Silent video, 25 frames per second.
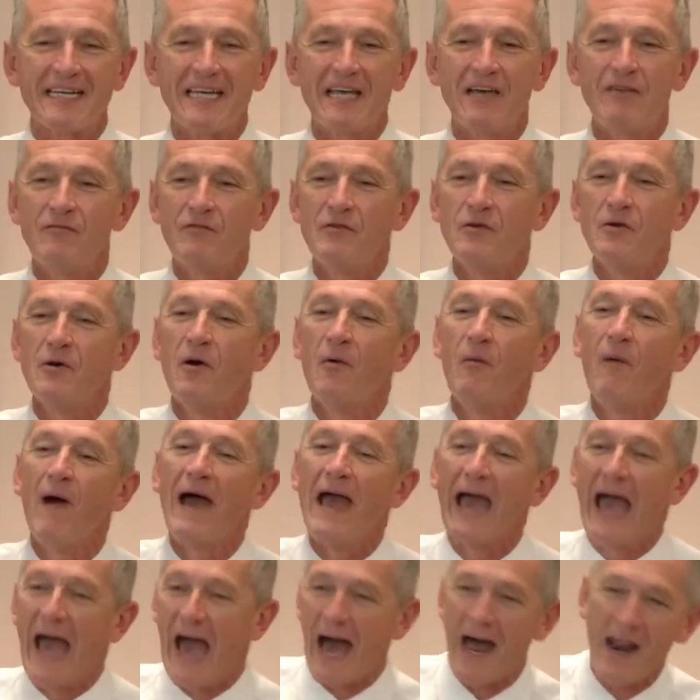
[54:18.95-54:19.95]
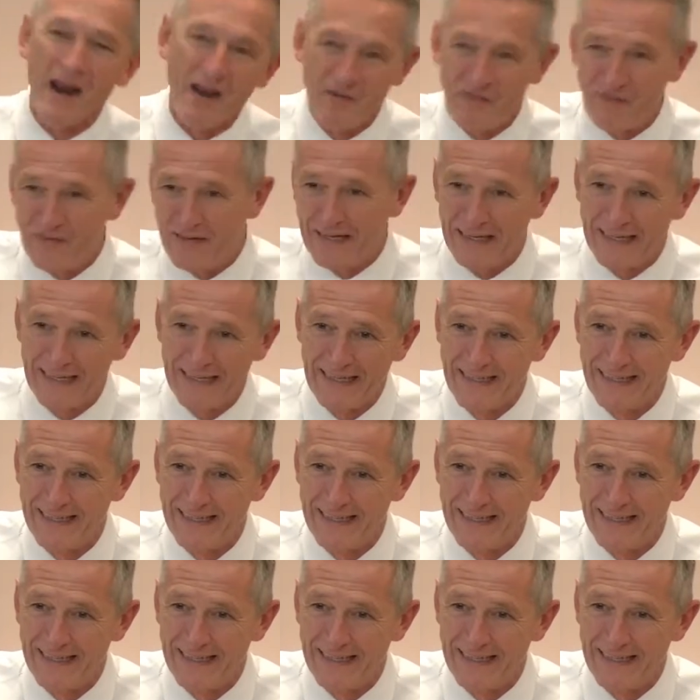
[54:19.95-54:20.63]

give you a way out of it.